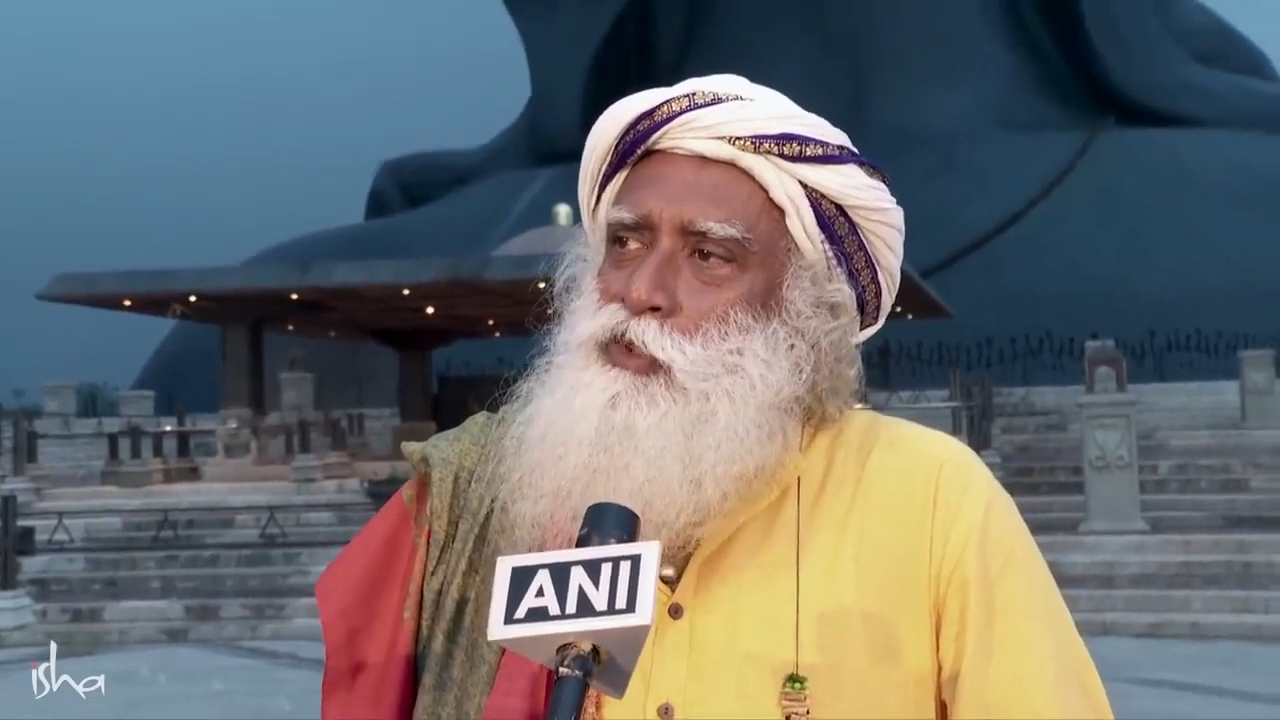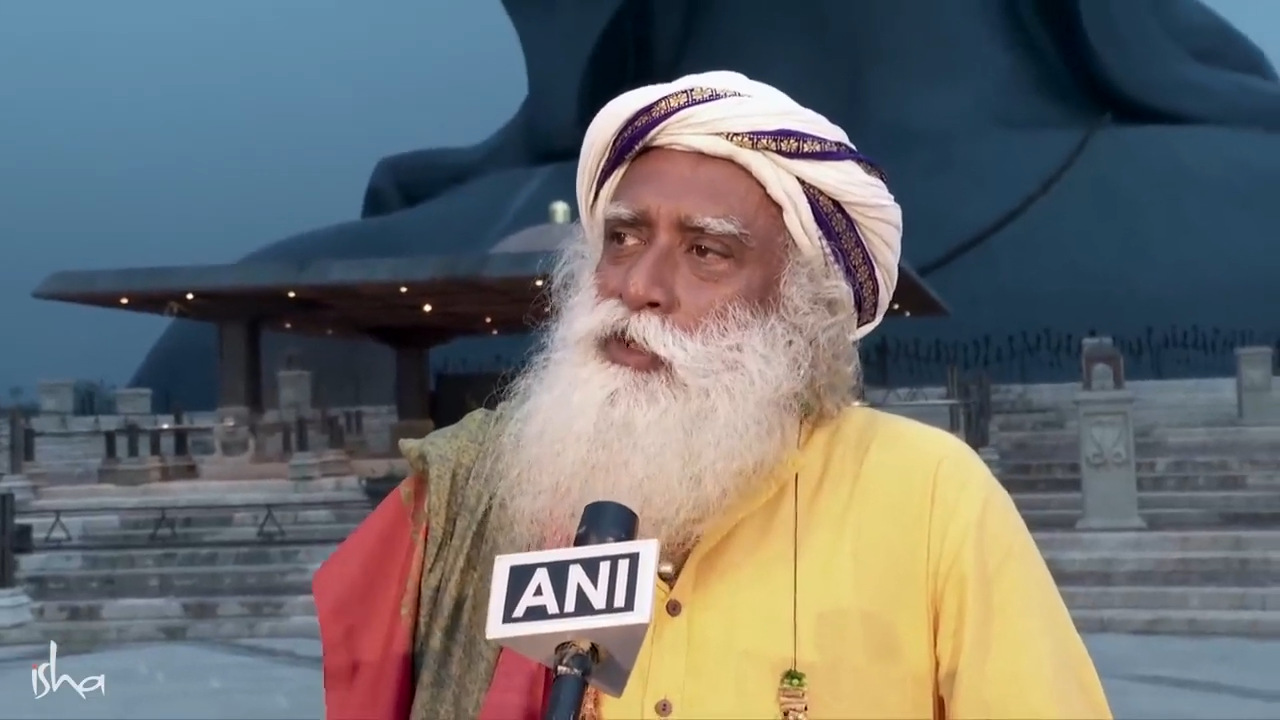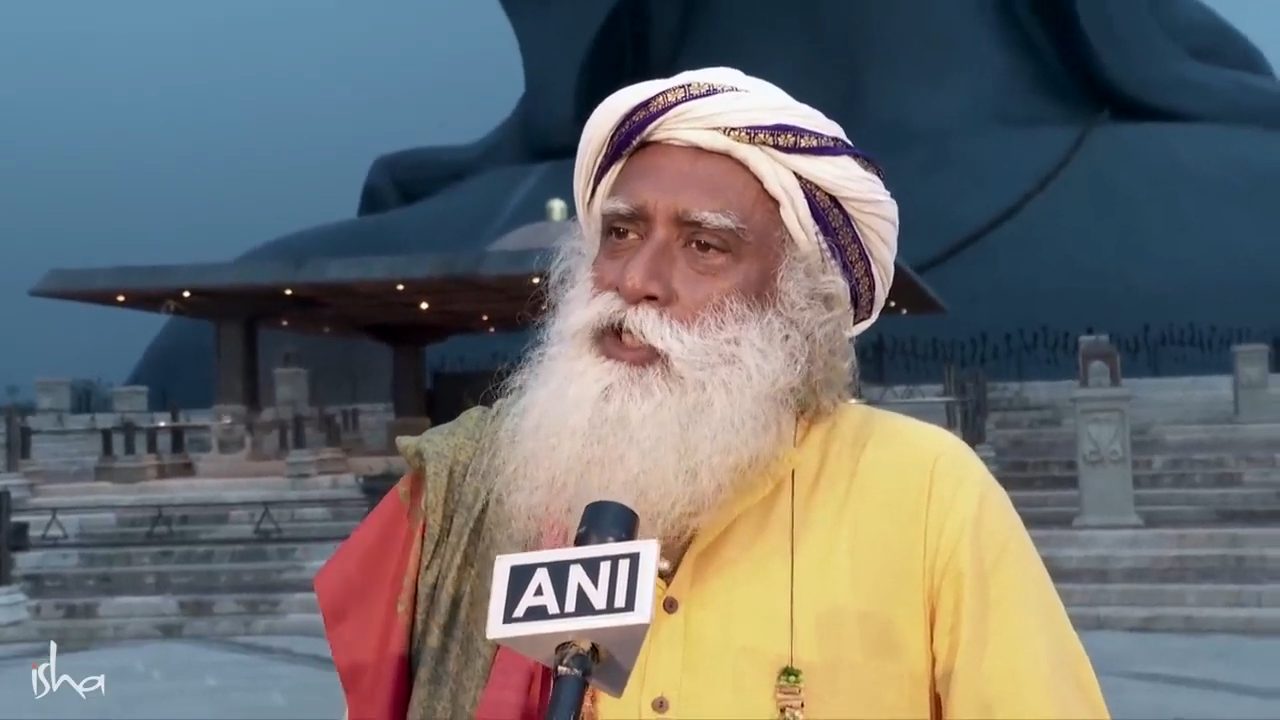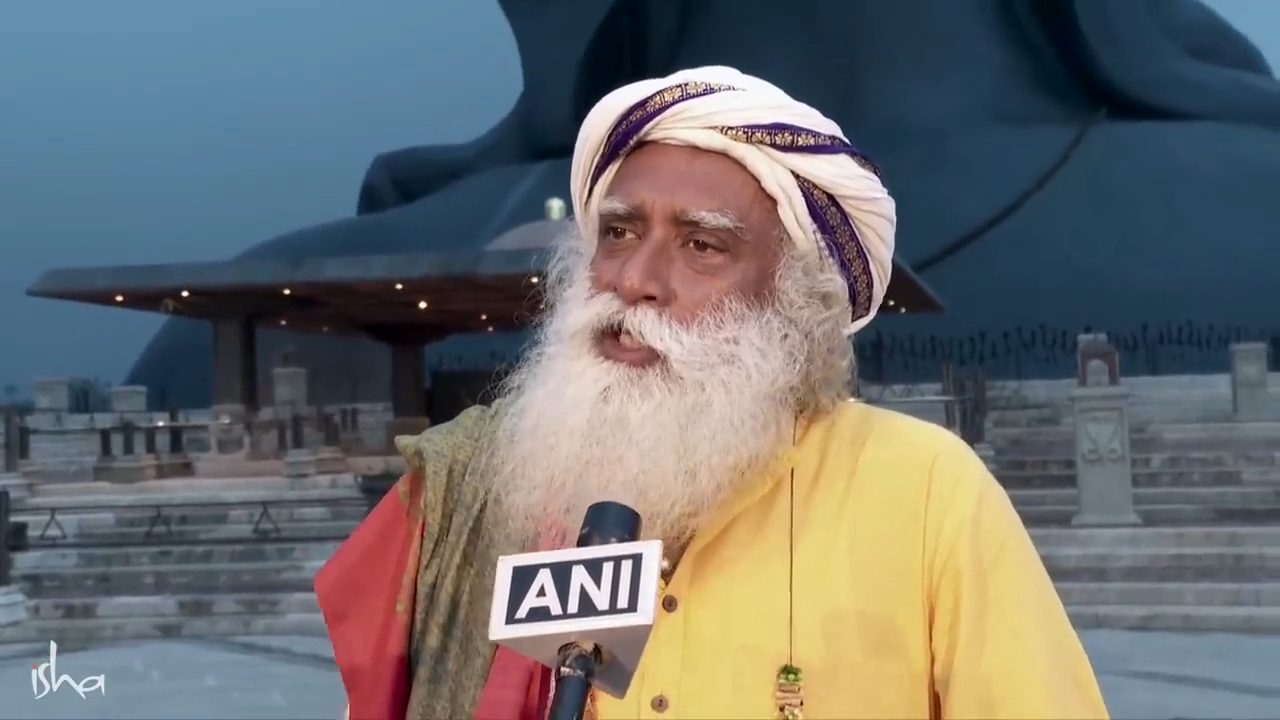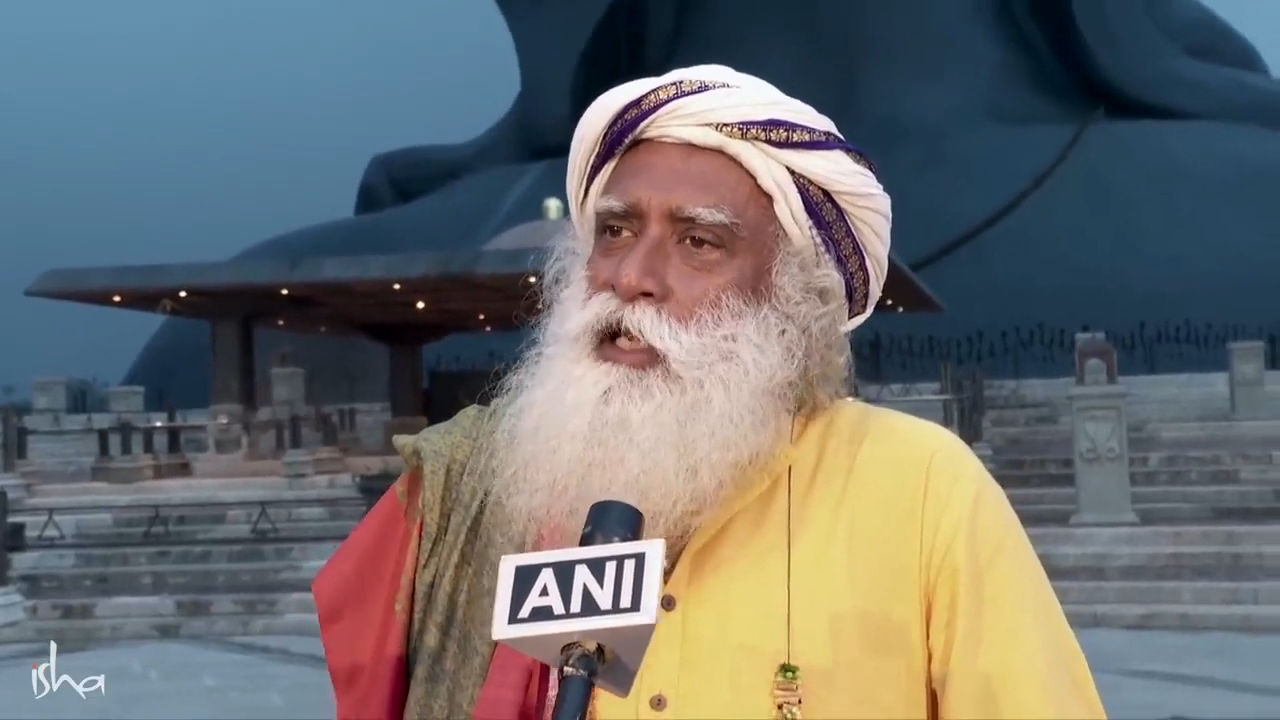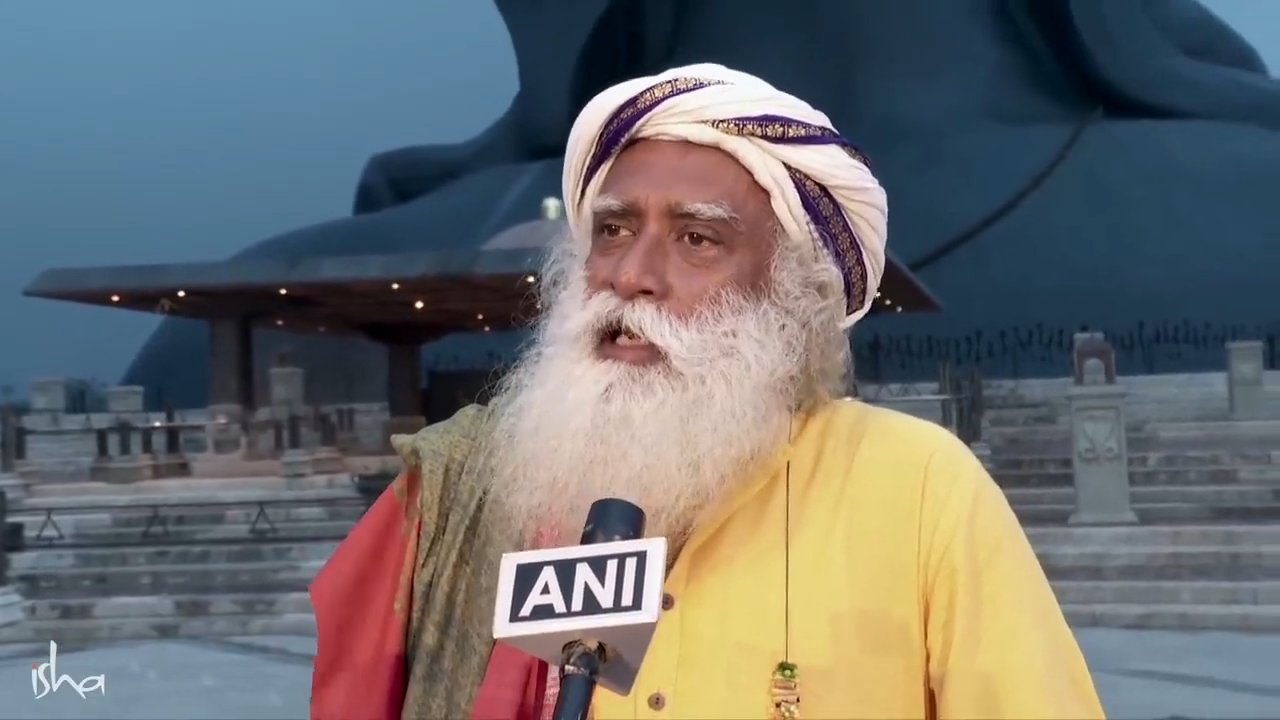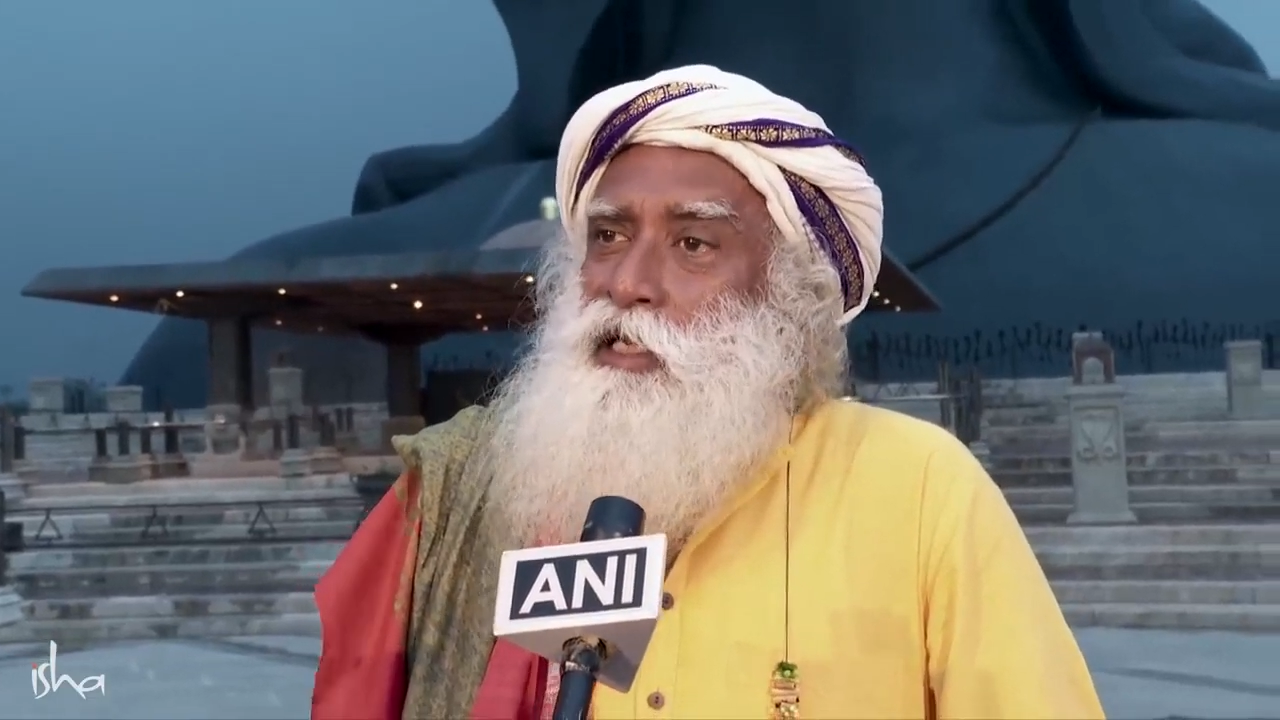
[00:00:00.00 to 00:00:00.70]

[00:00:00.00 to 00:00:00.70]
to the state